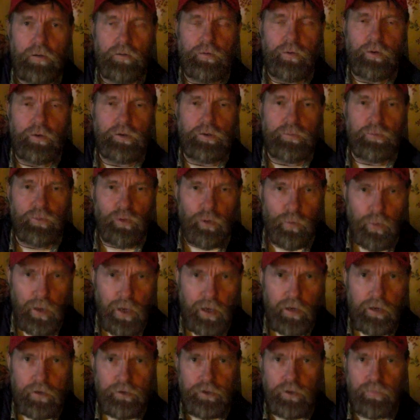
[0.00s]
using
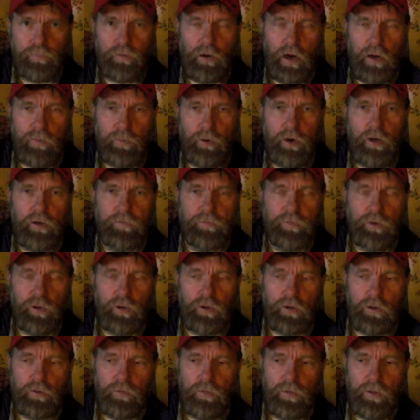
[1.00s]
propane as your primary
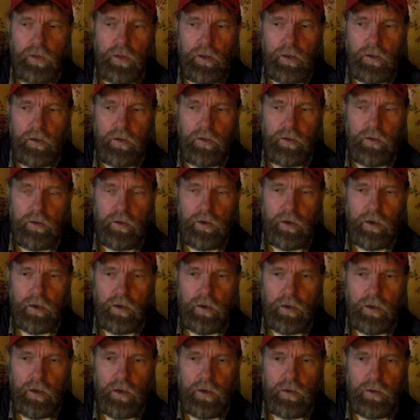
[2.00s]
fuel,
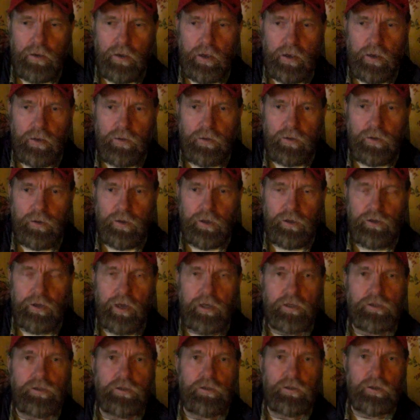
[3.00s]
and you're
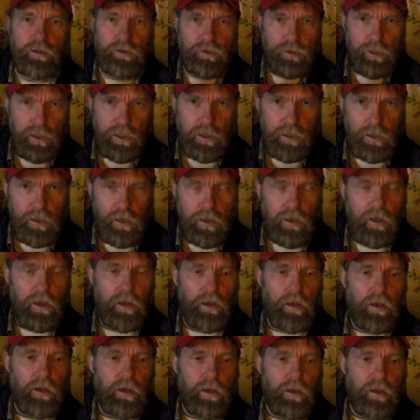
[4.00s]
testing to see
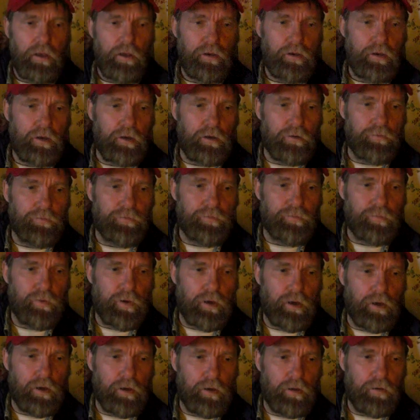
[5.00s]
if
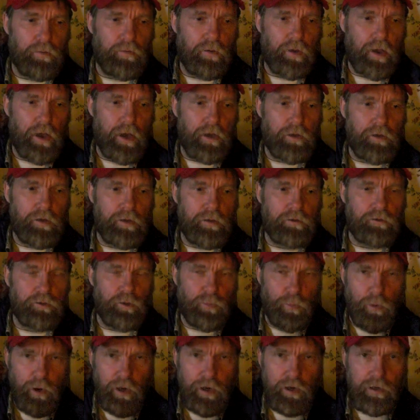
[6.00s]
adding
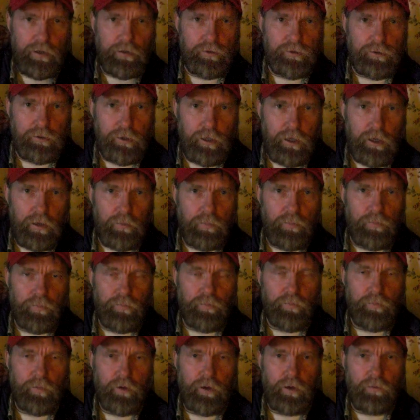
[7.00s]
superheated steam
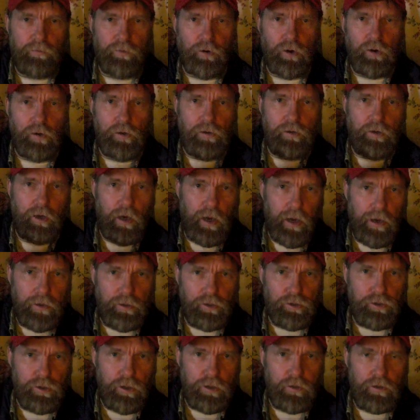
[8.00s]
converted into
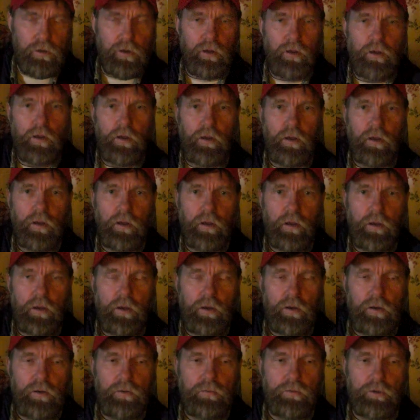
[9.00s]
hydrogen,
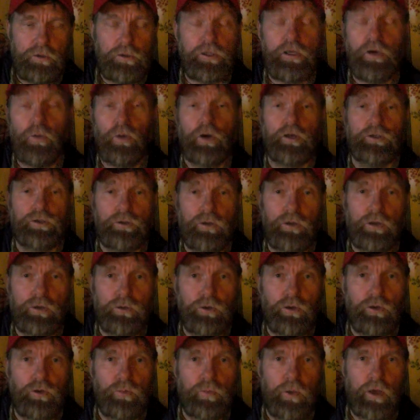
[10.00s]
to see what it's going to
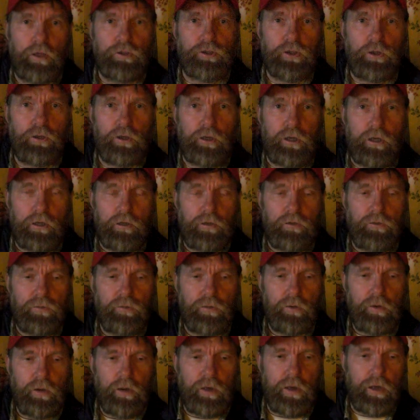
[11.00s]
do basically,
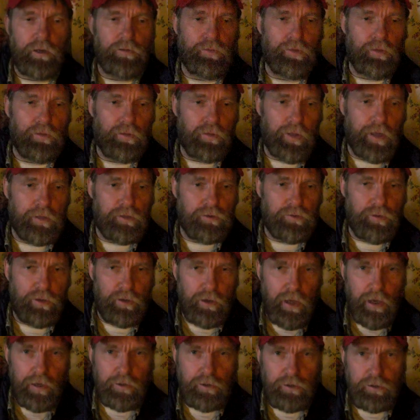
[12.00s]
because that's the
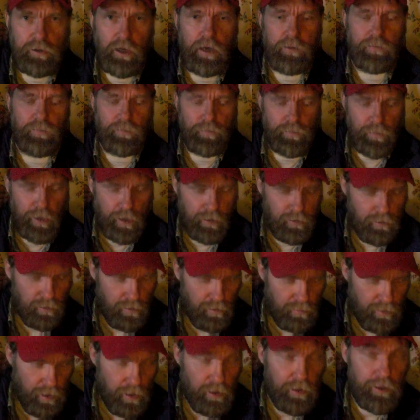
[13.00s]
next step that
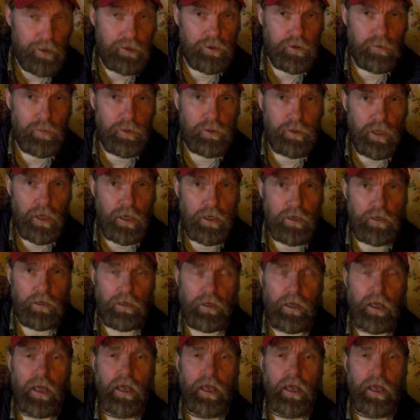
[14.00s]
needs to be taken.